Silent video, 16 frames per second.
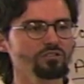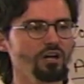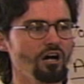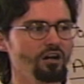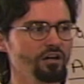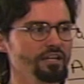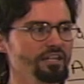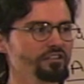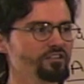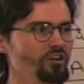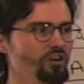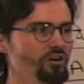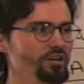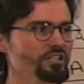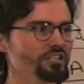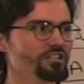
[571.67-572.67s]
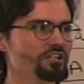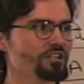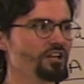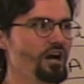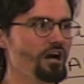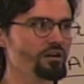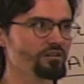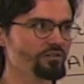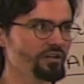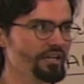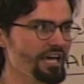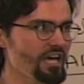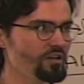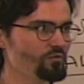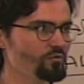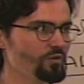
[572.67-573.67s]
are encouraged to
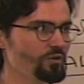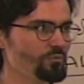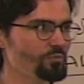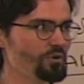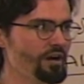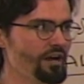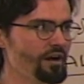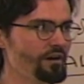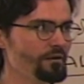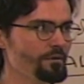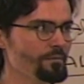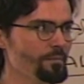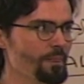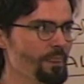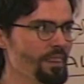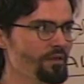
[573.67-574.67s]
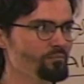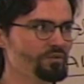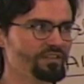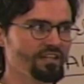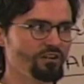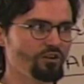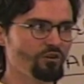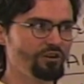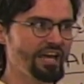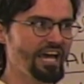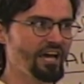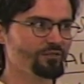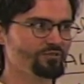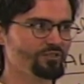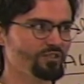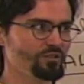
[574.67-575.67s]
congregate for the prayer, but they don't
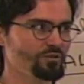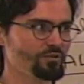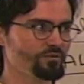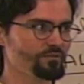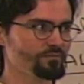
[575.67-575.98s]
have to.